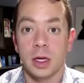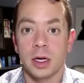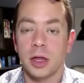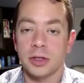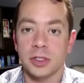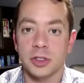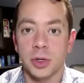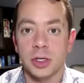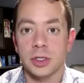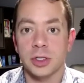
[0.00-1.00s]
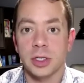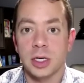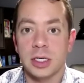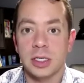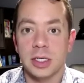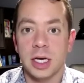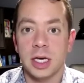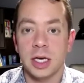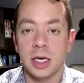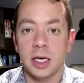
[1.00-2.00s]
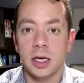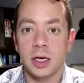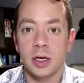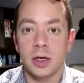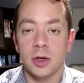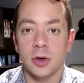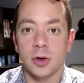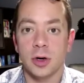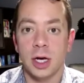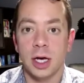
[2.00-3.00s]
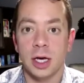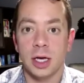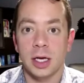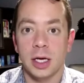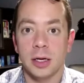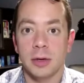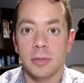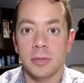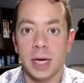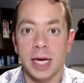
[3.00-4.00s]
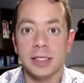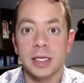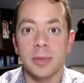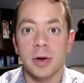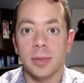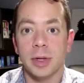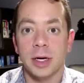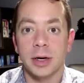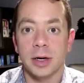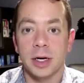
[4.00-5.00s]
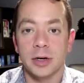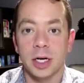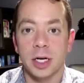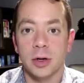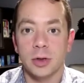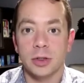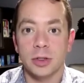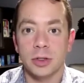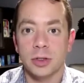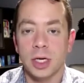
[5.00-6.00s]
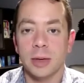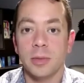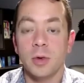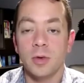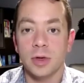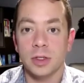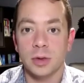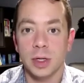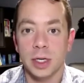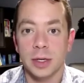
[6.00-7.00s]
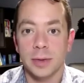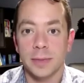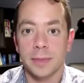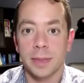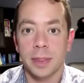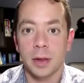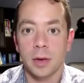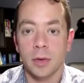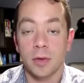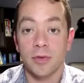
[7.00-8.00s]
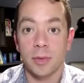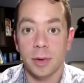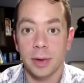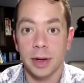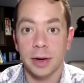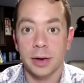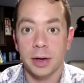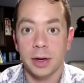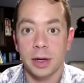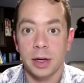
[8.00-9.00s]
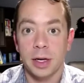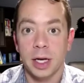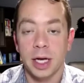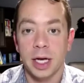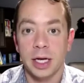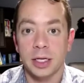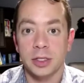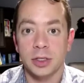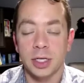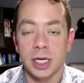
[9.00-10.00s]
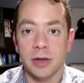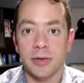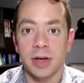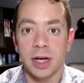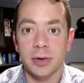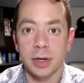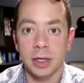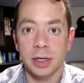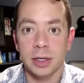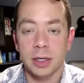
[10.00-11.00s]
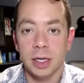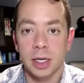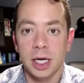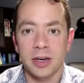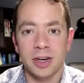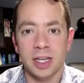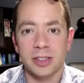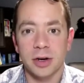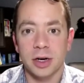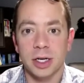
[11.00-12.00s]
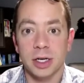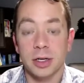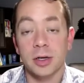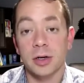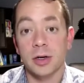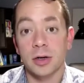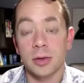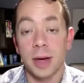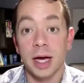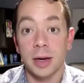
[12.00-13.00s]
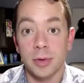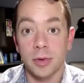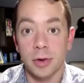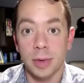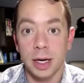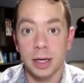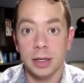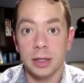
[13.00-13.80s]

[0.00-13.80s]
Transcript: Another situation, say you're a basketball player and you're getting older, you can't move as quick, or a football player, and you're now the veteran and you're not starting, you're the backup quarterback,